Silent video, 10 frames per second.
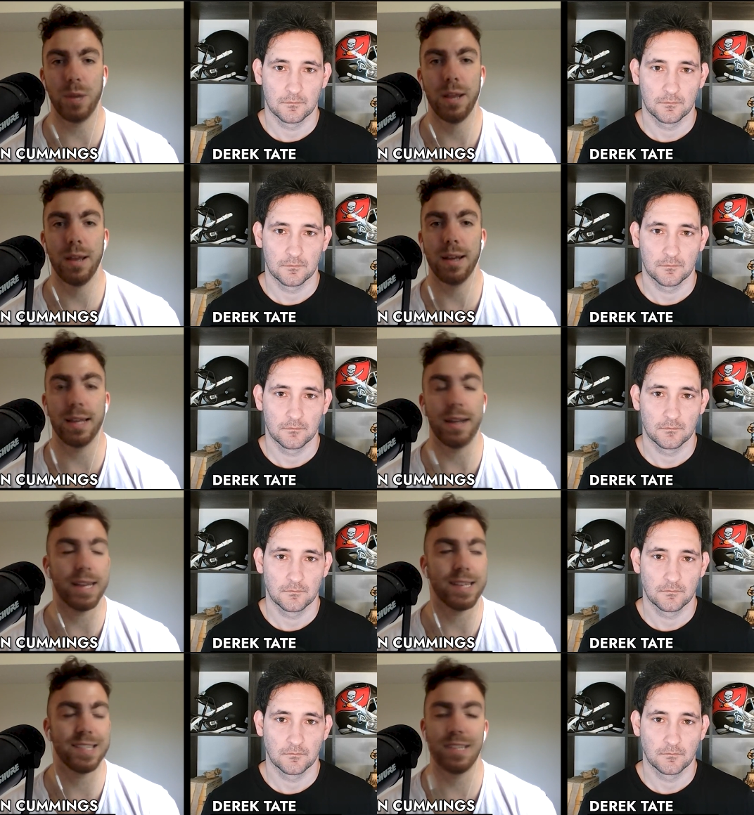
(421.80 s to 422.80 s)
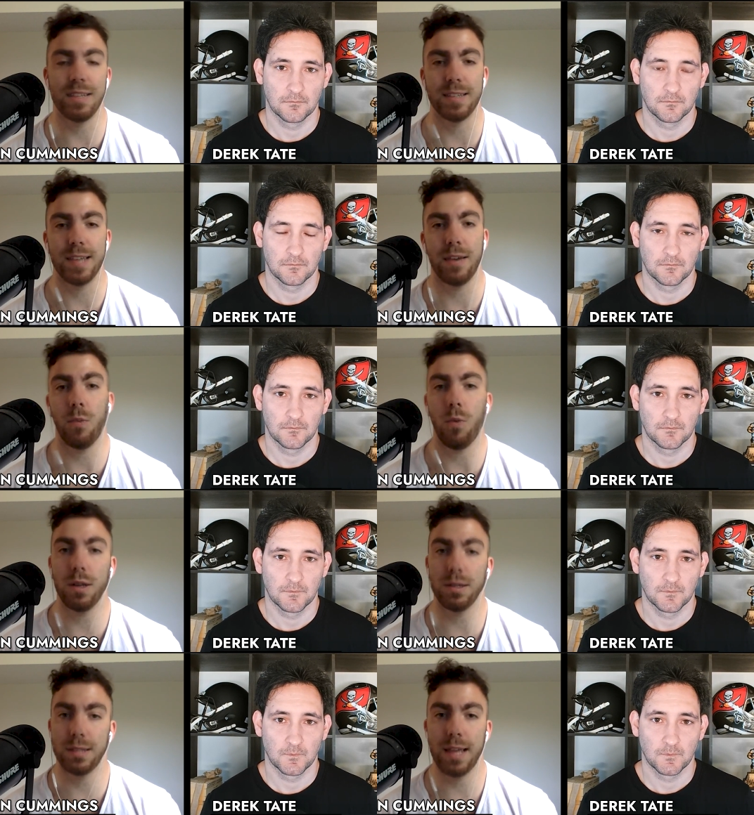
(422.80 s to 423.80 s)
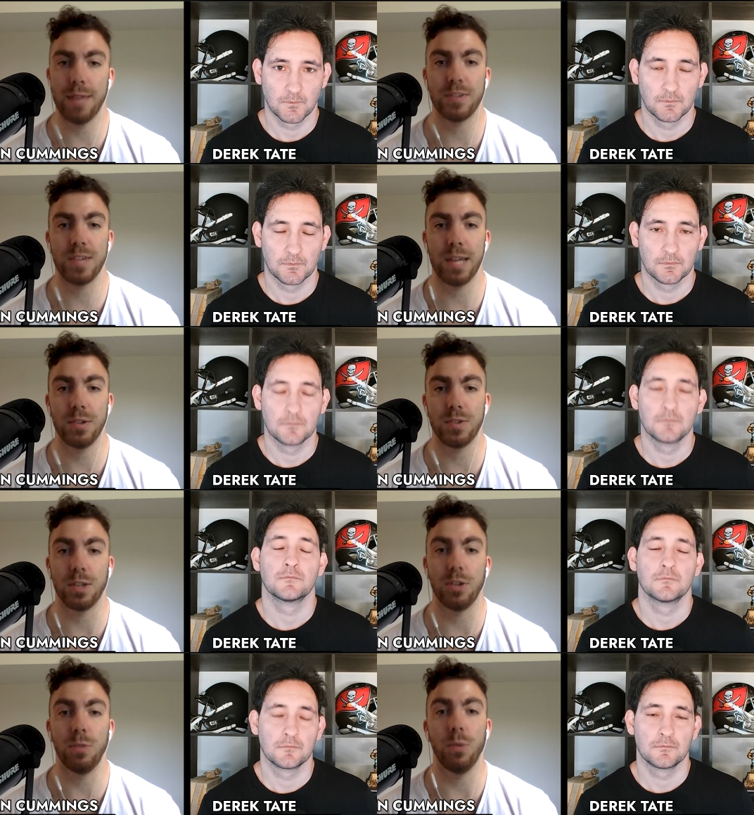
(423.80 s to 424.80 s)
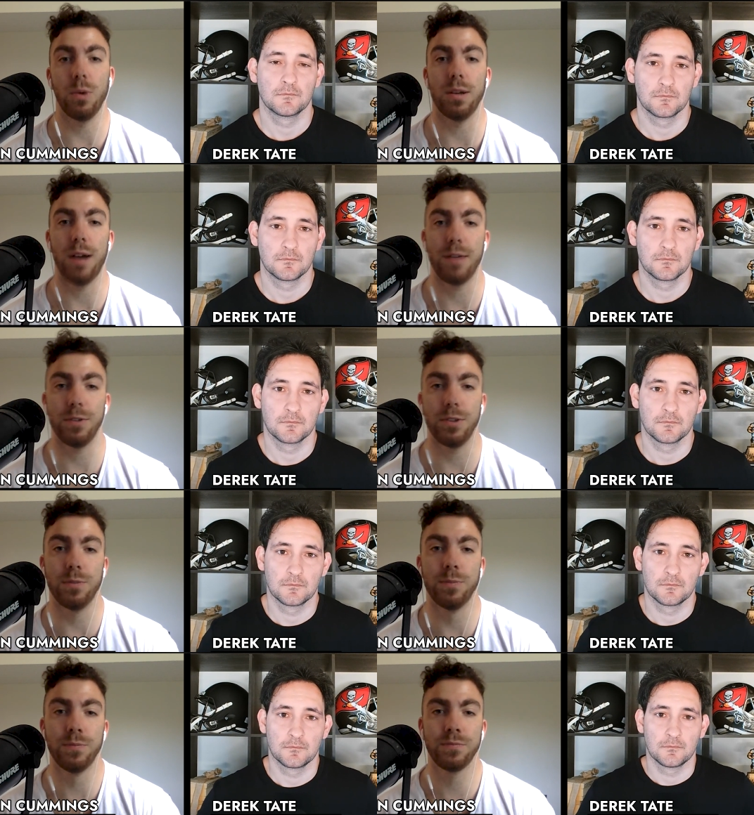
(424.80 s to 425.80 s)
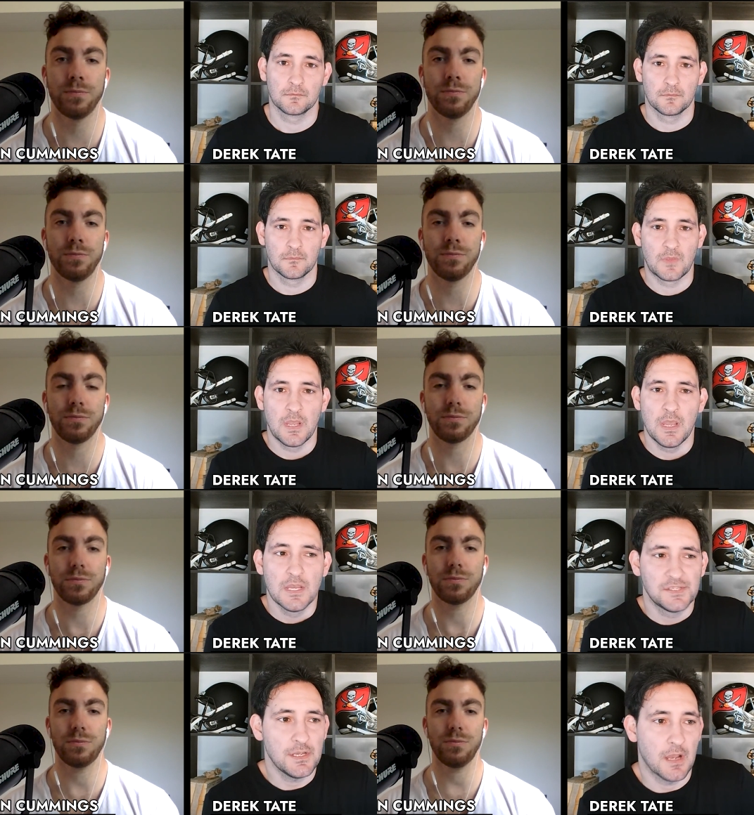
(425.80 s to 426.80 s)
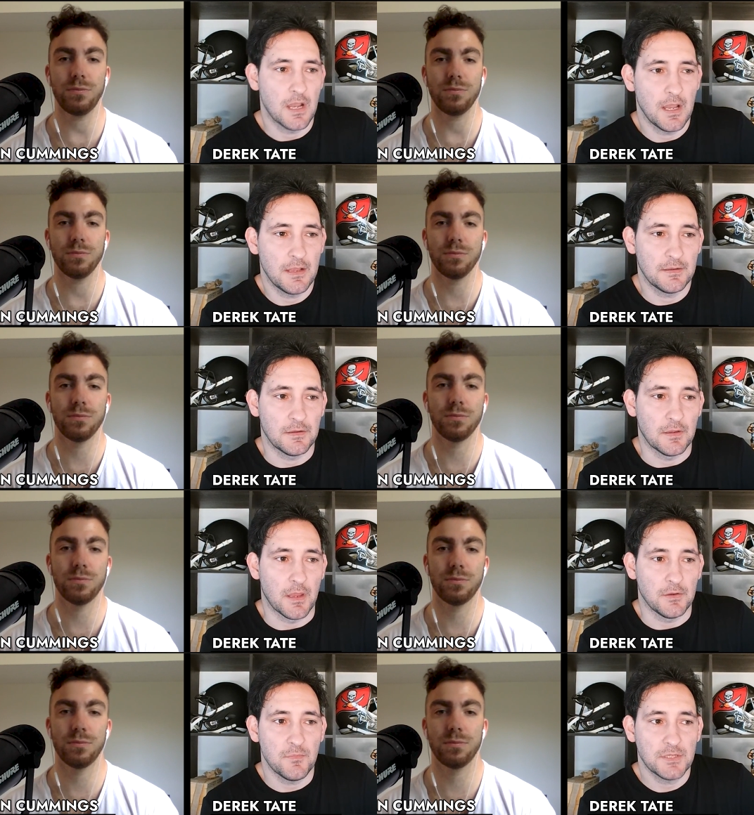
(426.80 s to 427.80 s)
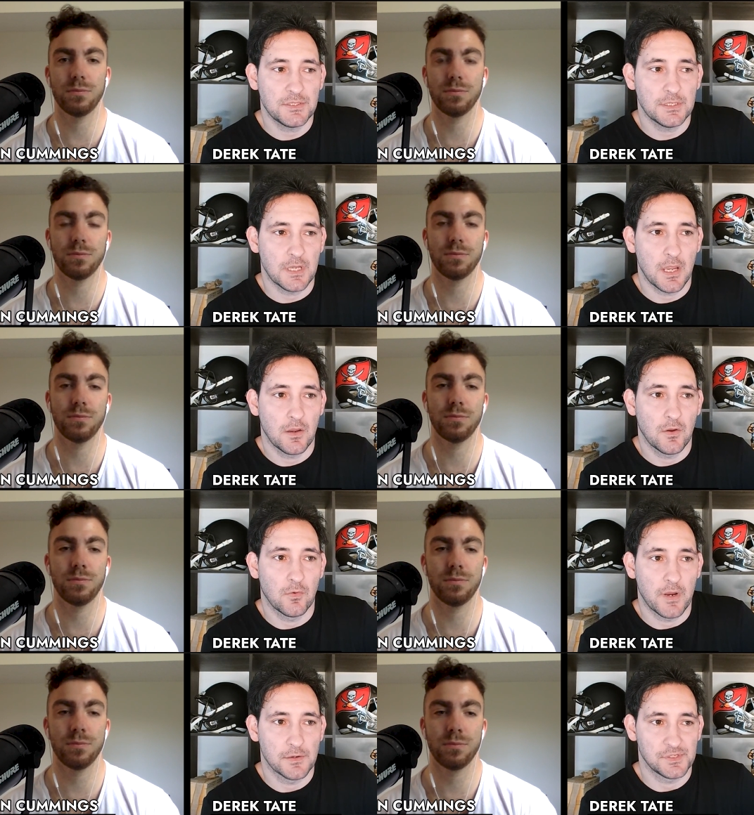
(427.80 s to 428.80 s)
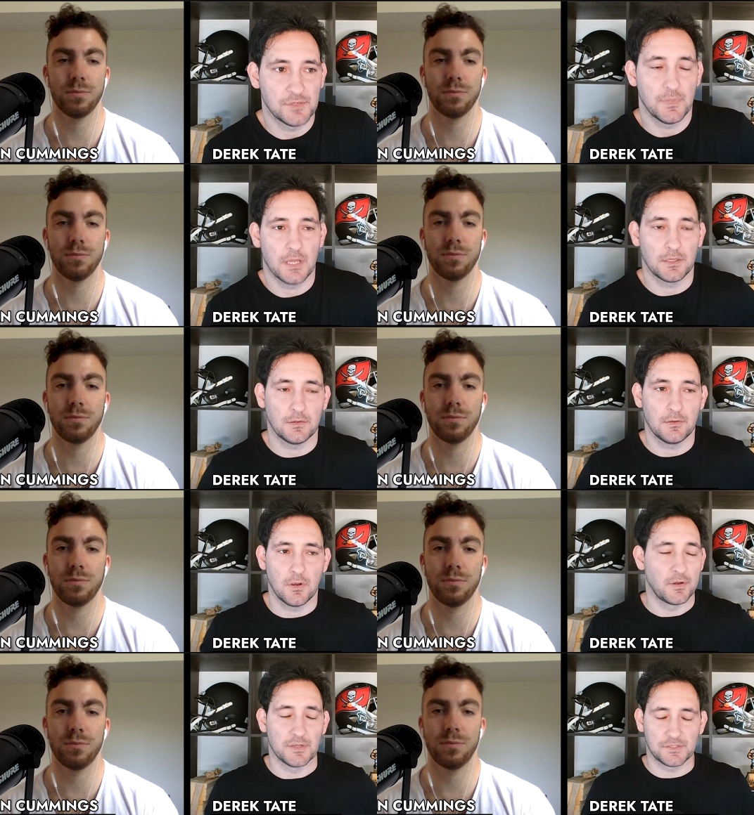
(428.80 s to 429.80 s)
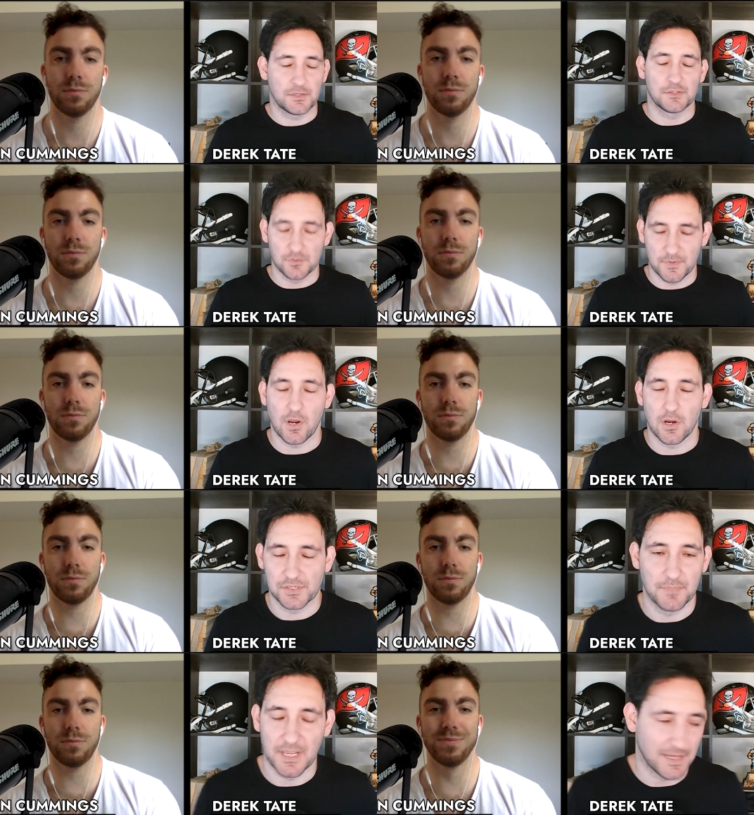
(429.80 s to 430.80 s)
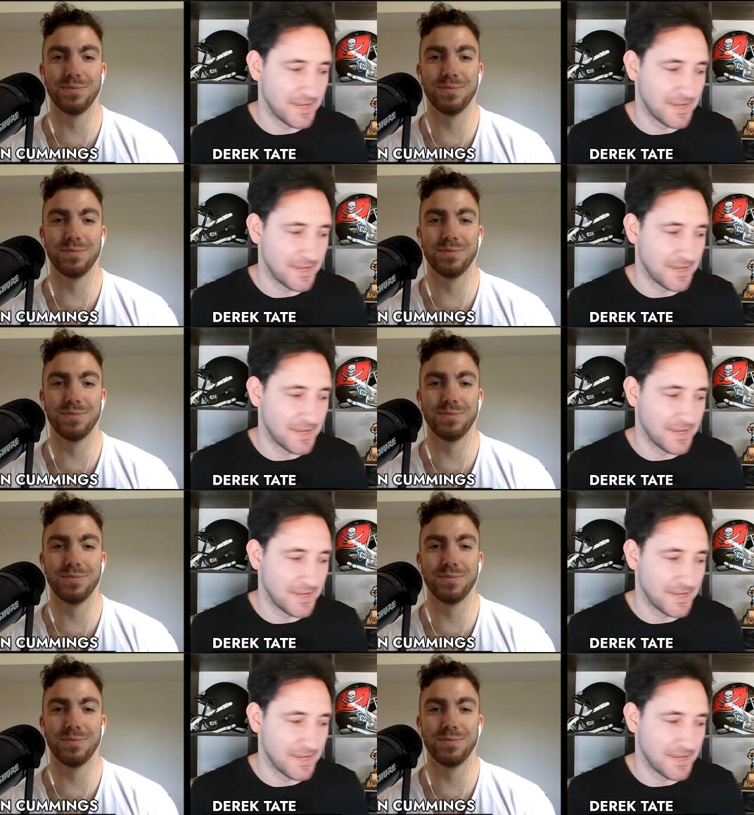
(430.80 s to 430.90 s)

Speaker 1: but again, I can see the talent. What gave Sanders the QB1
Speaker 2: nod for you? See, I, and you mentioned how Harrison Beck, or excuse me, Carson Beck.